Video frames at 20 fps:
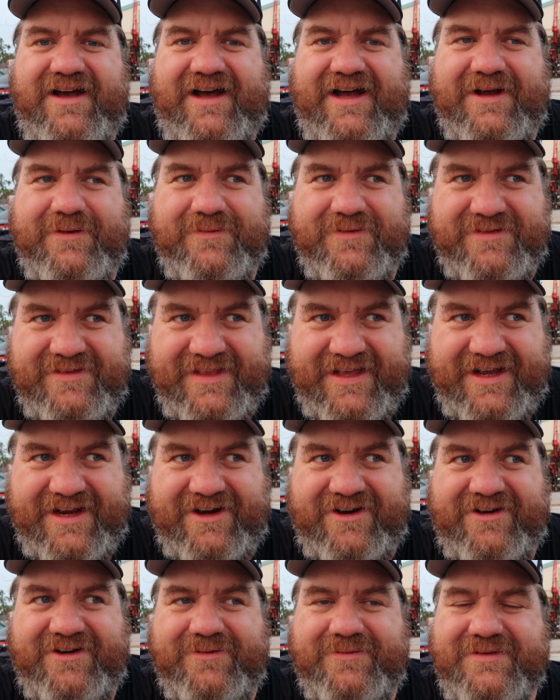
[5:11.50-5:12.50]
I was
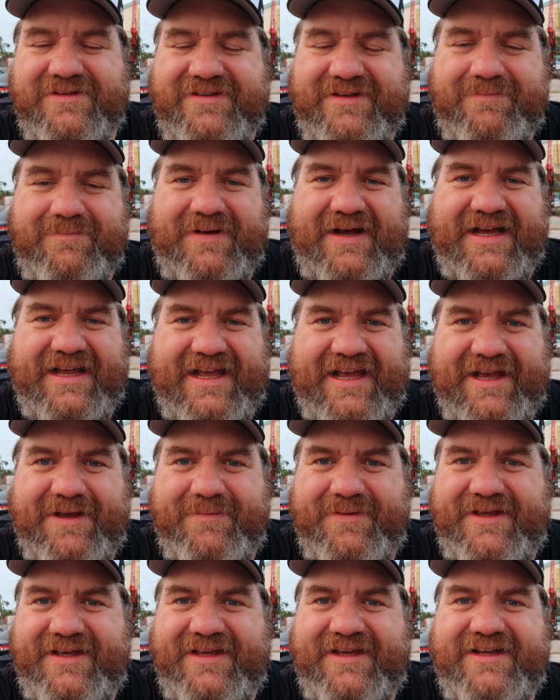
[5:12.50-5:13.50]
there. It was in
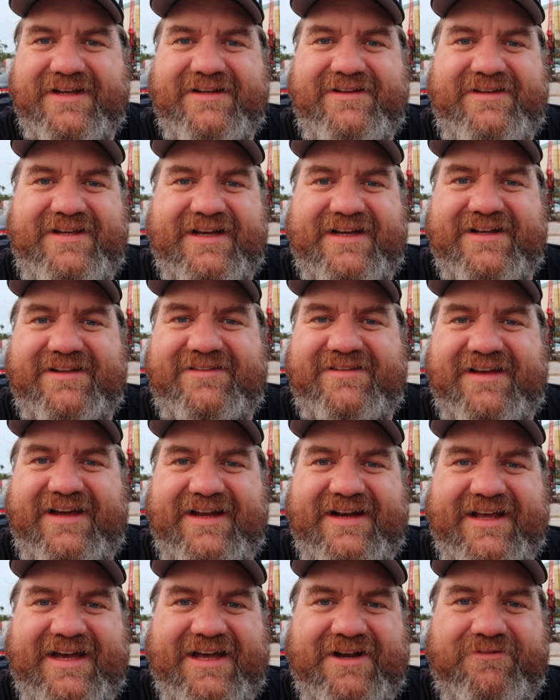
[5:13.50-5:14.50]
Miami. Tickets
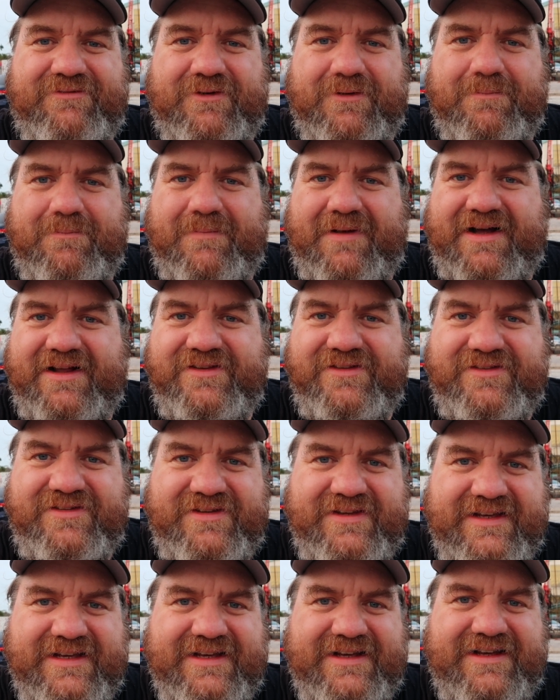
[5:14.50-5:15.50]
I had for
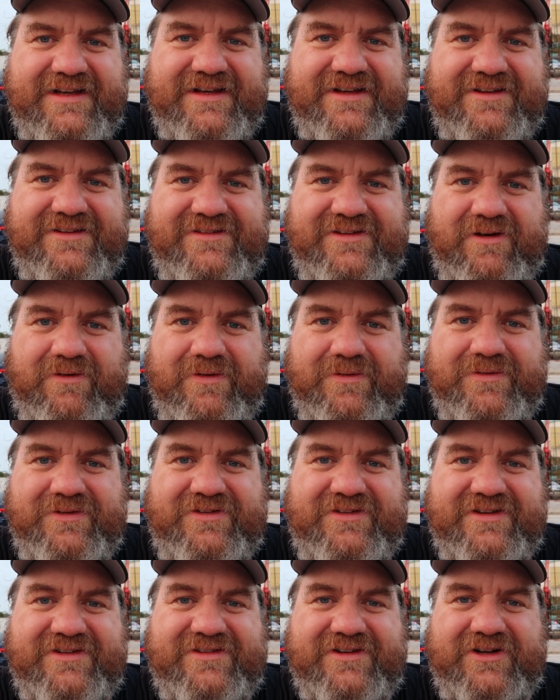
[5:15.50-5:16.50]
months, so it was
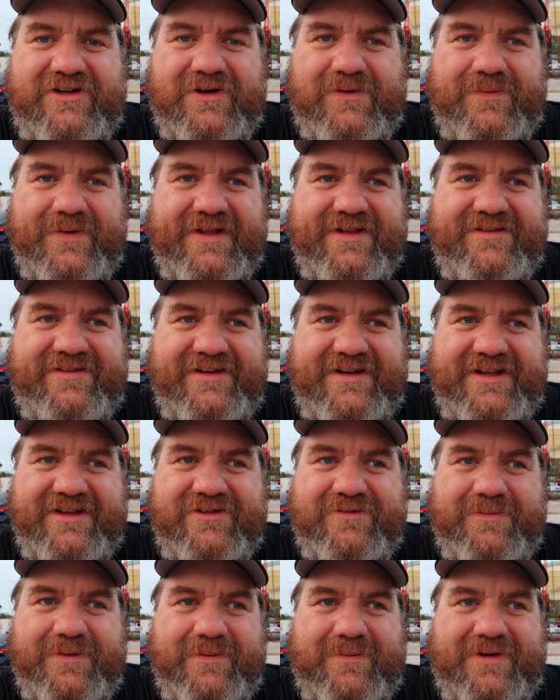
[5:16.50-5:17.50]
just a
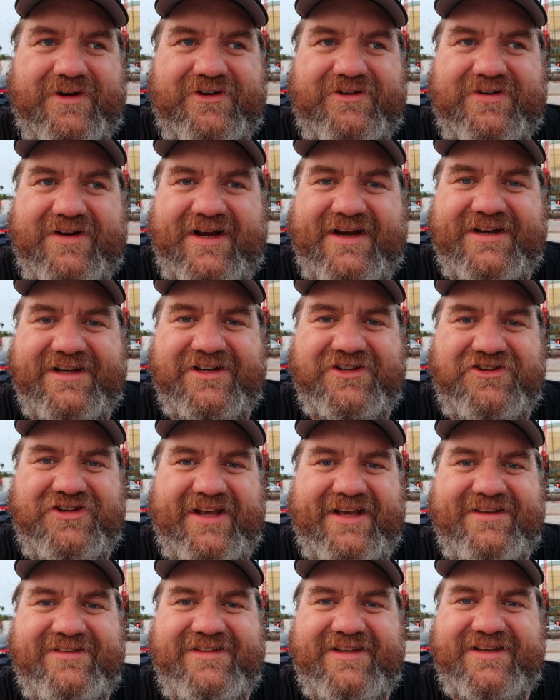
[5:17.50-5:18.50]
coincidence. We weren't trying to
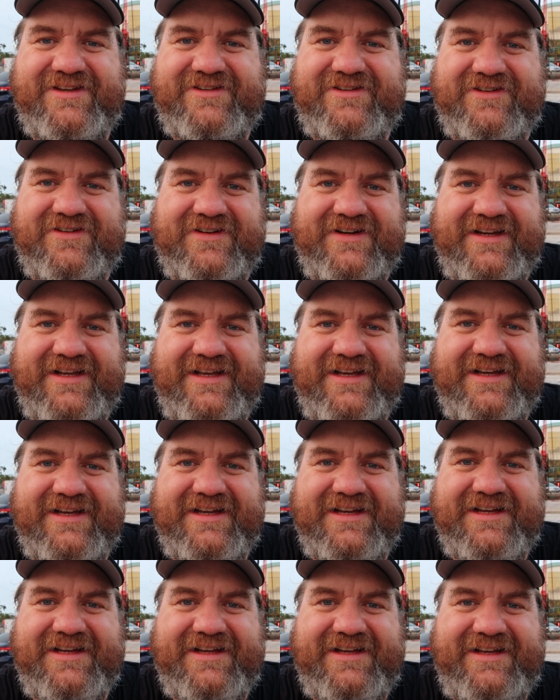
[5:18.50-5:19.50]
chase history.
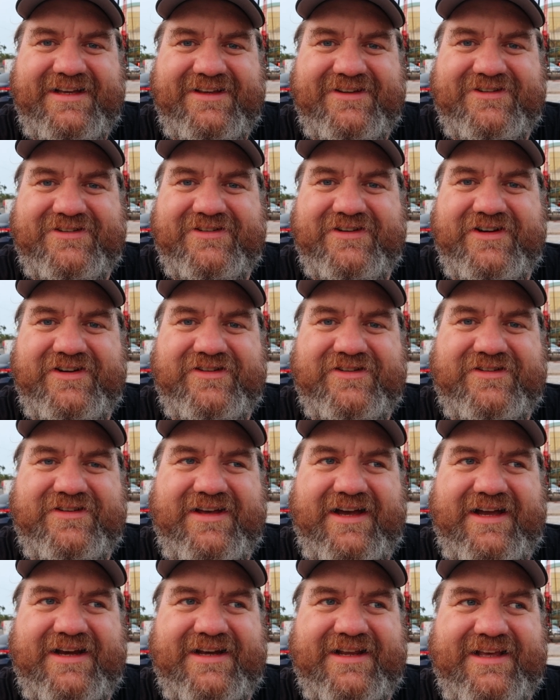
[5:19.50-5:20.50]
History just
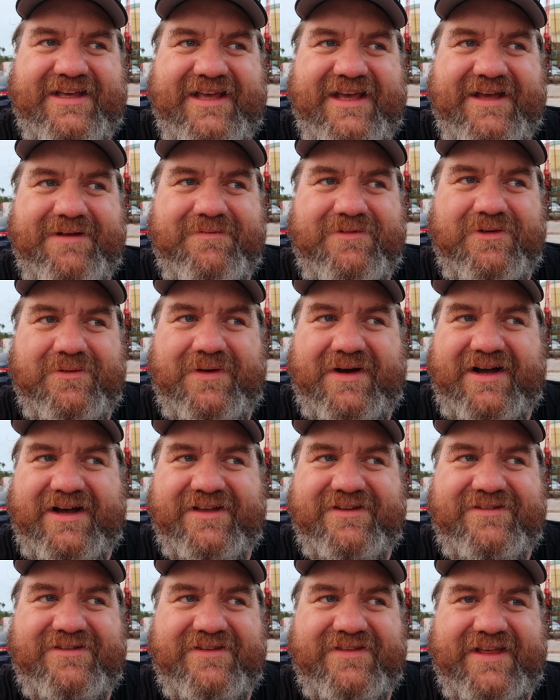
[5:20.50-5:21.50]
kind of came to
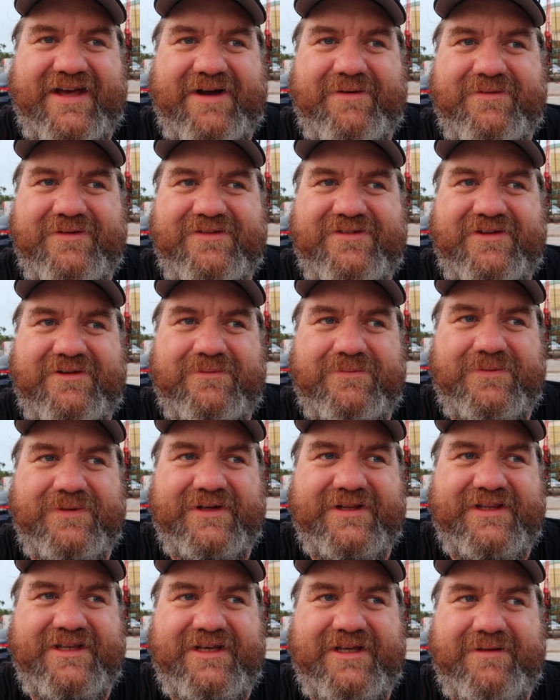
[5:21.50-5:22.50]
us, so that was a
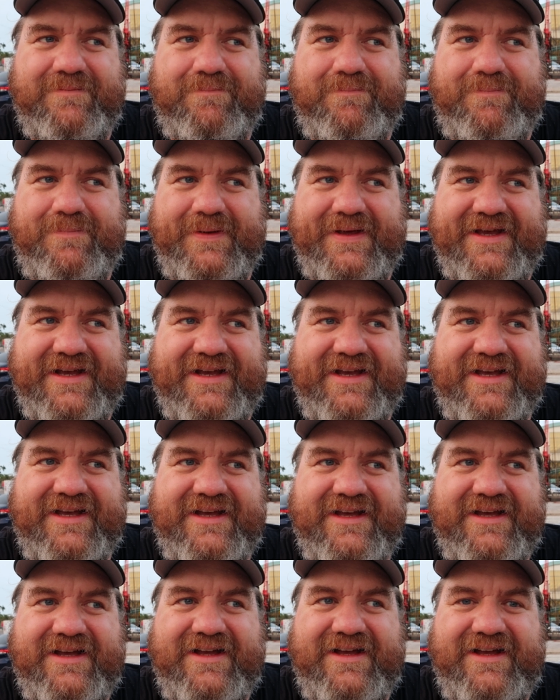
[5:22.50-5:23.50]
really big
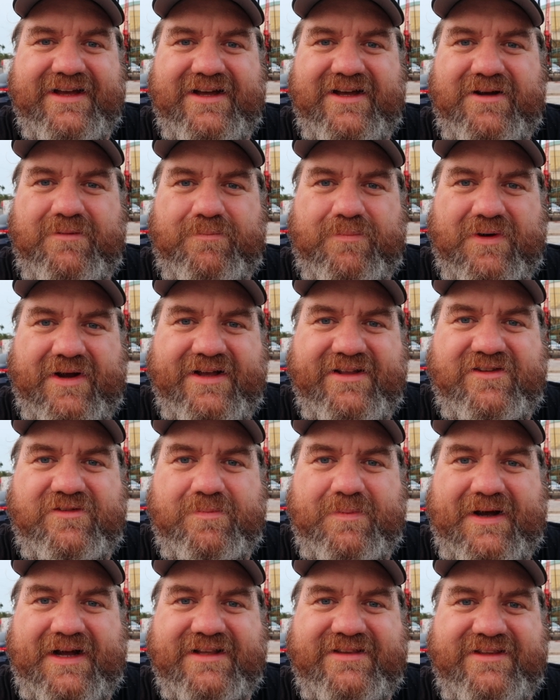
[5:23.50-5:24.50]
bright
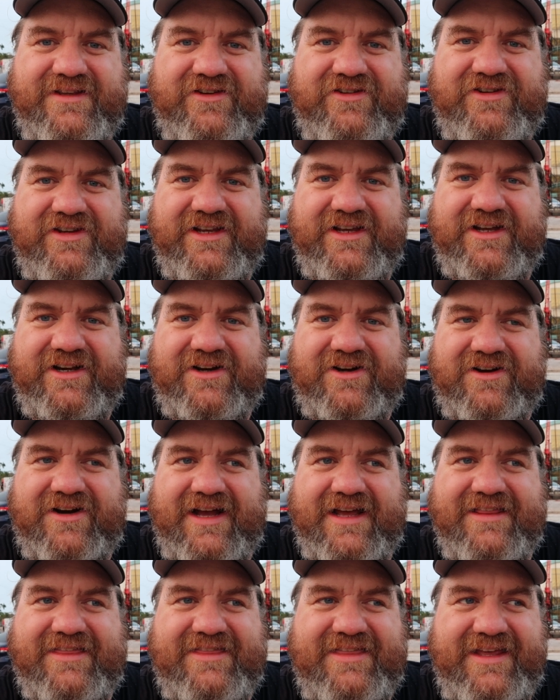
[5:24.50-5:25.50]
spot this year.
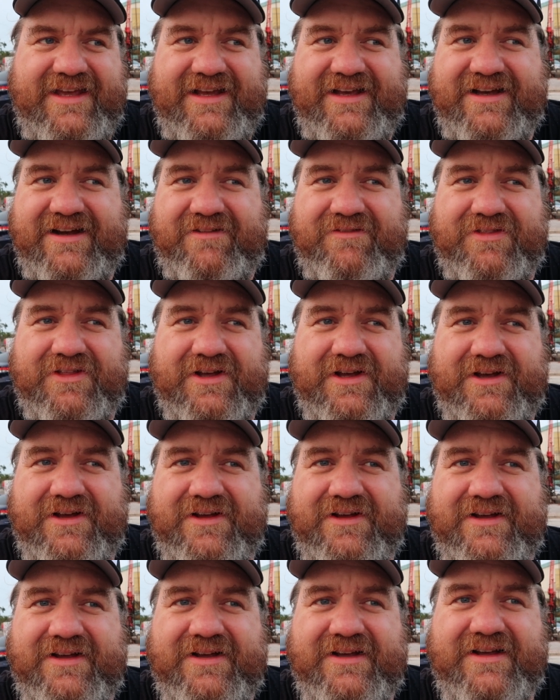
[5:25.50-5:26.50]
I think of
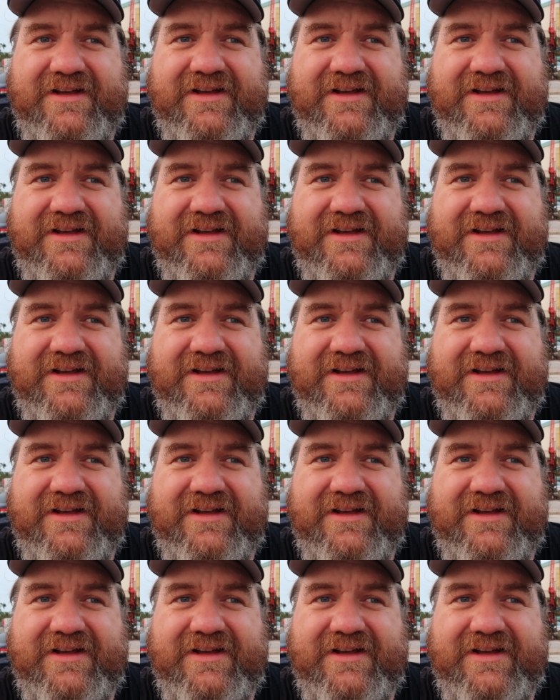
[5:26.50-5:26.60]
the